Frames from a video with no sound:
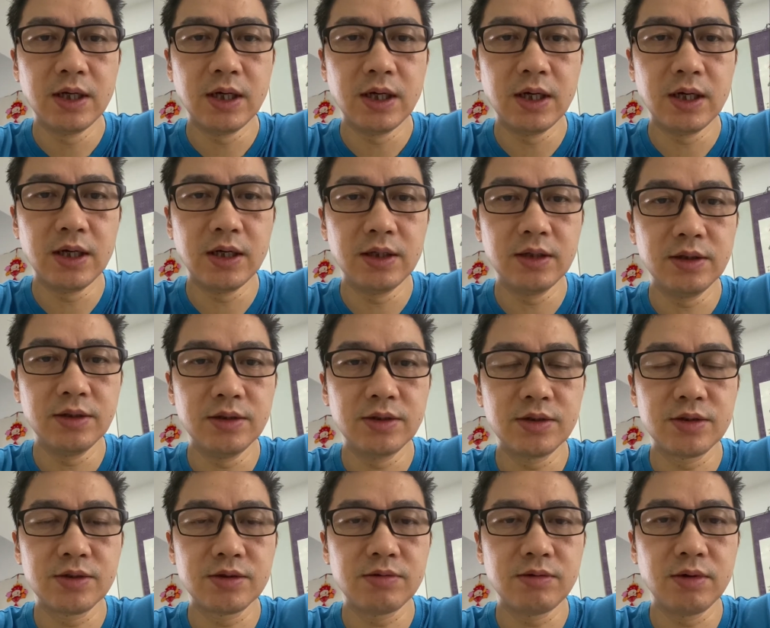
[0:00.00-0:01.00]
Uh, you
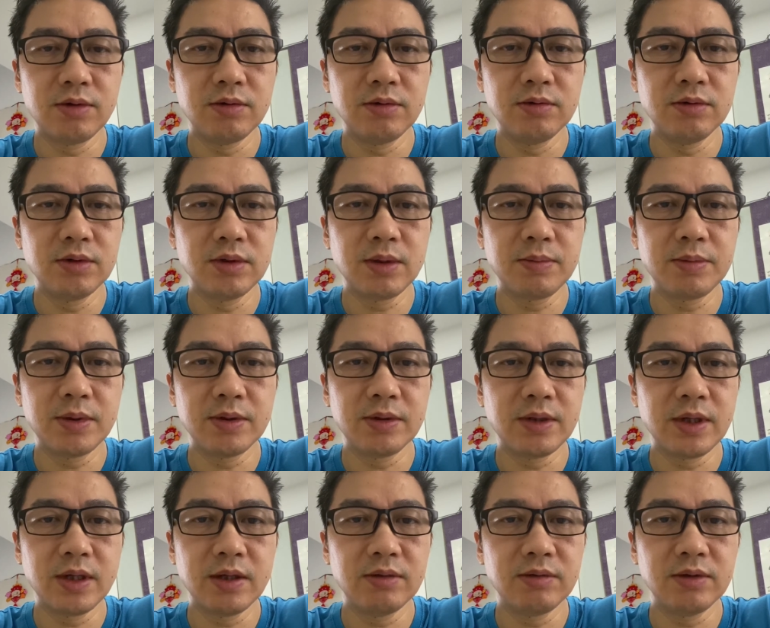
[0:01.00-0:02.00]
scroll up and
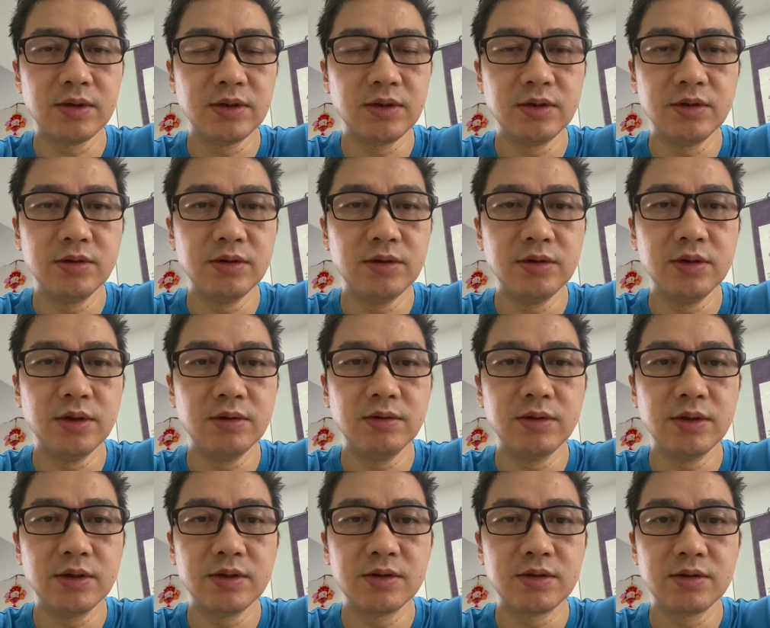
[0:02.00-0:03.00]
down, and you know,
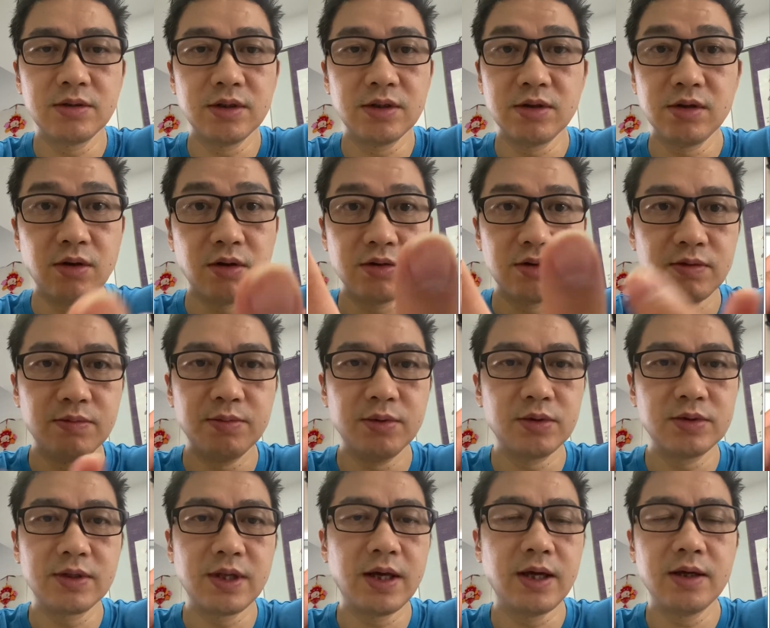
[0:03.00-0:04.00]
there's there's lots of
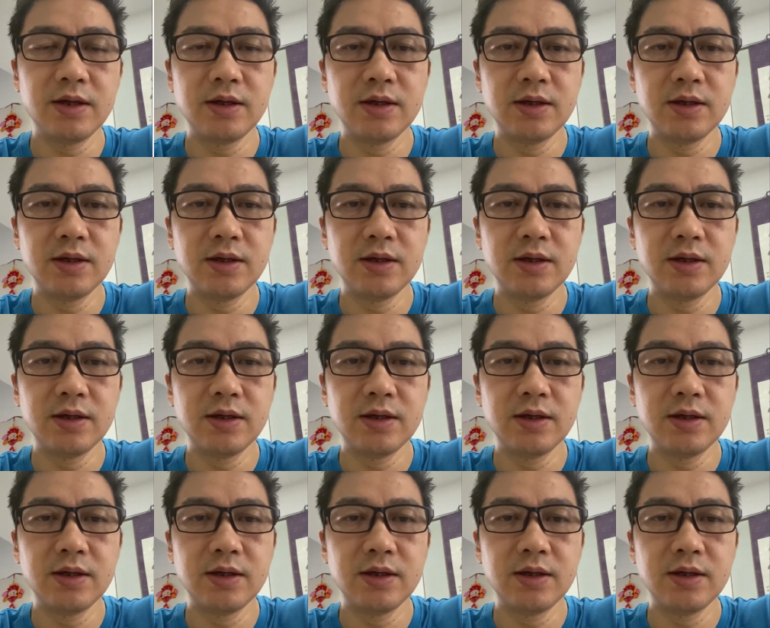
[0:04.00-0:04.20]
books there.